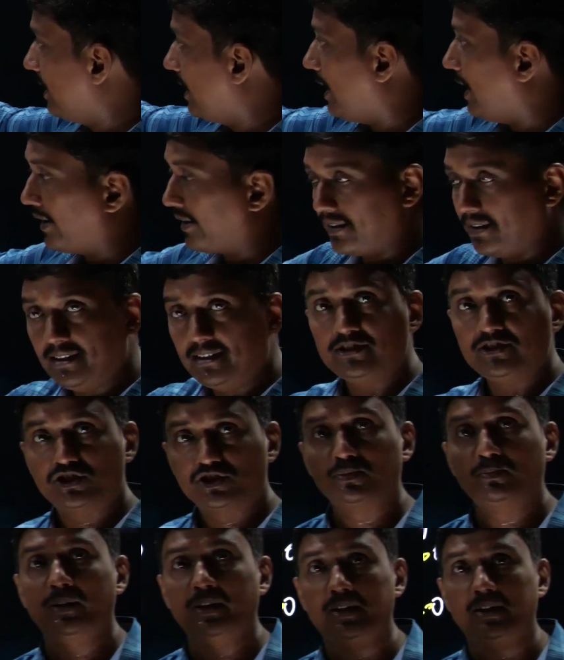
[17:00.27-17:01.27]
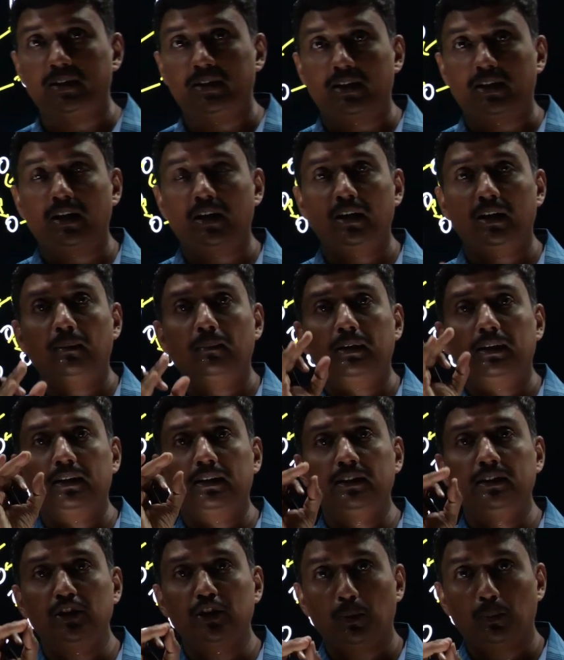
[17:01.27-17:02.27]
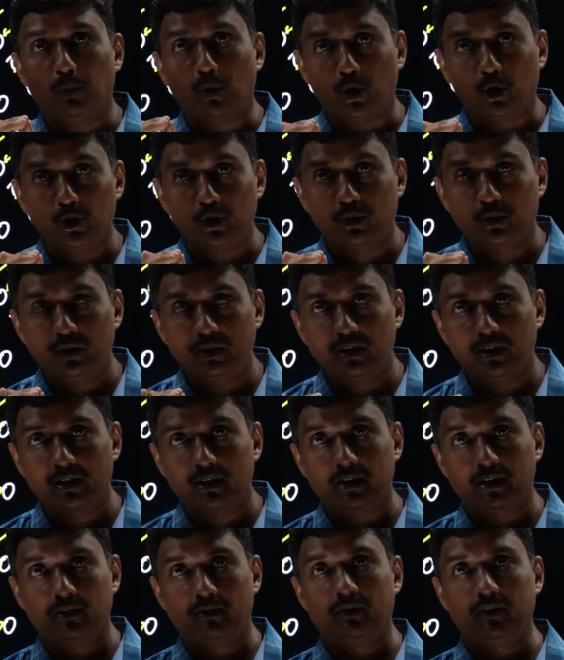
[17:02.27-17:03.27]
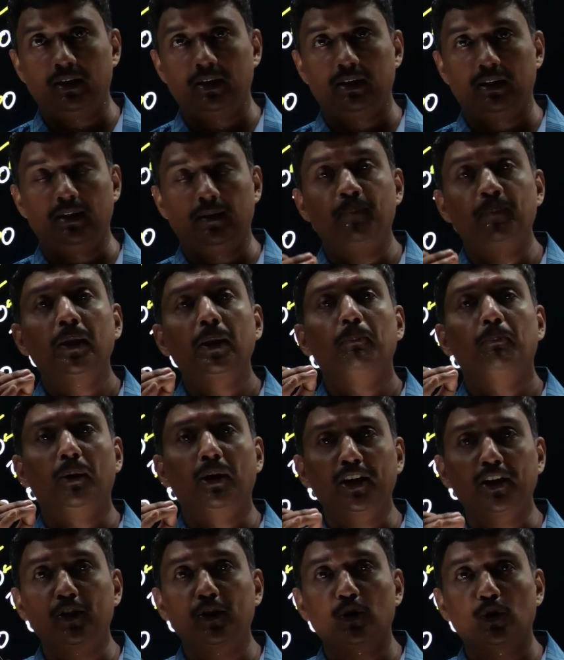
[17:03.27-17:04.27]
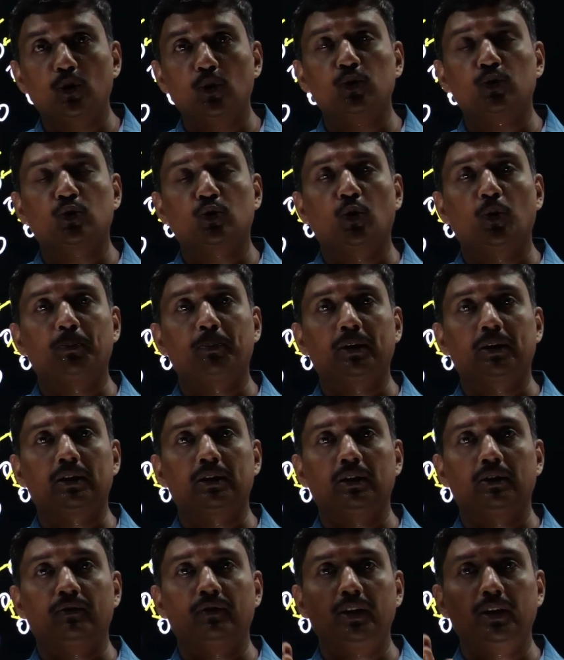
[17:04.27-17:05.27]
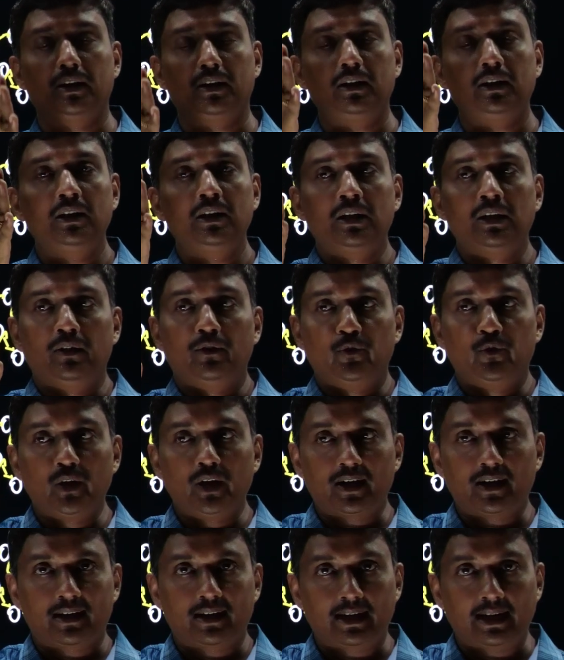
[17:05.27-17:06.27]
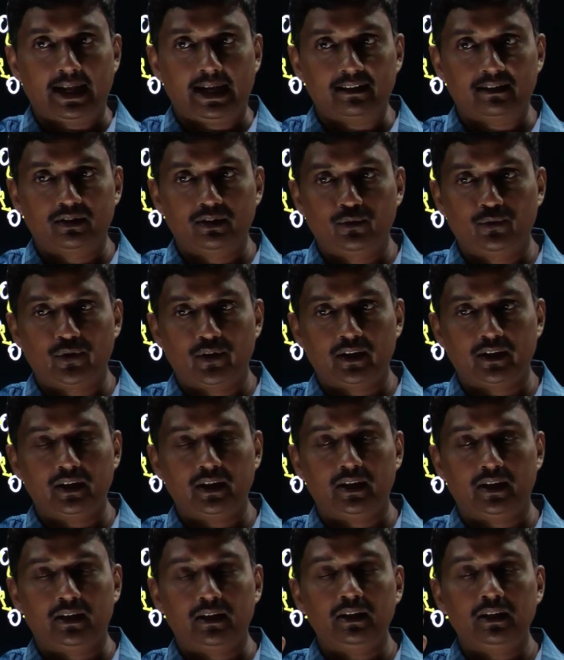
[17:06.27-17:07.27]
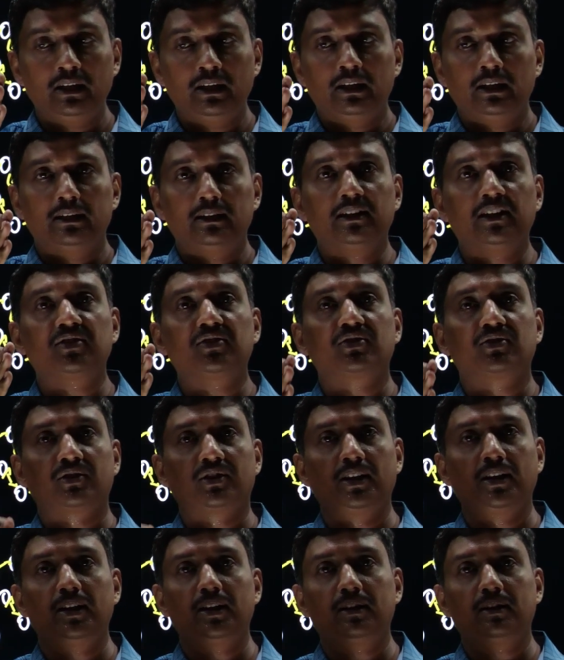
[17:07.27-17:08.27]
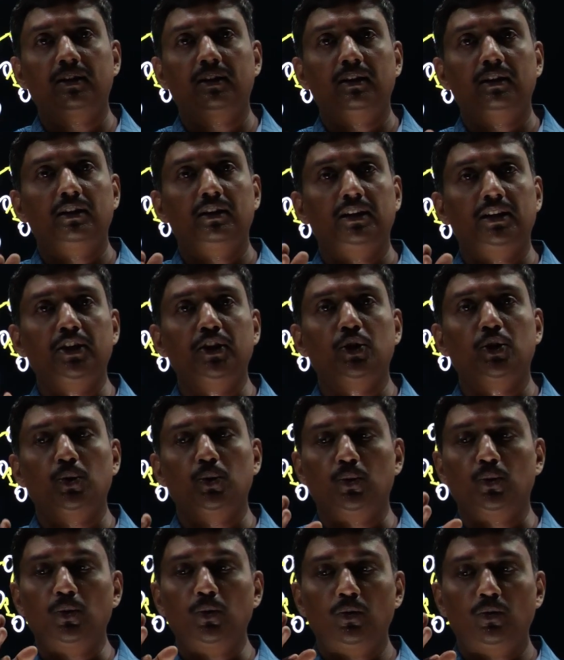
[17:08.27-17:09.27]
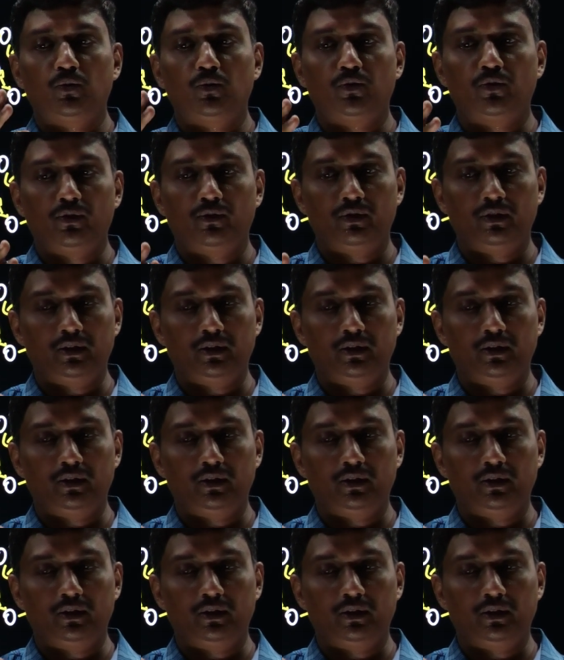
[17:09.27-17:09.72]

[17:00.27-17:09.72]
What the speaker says: the arrangement in the molecular level, microscopic level, we are classifying the state into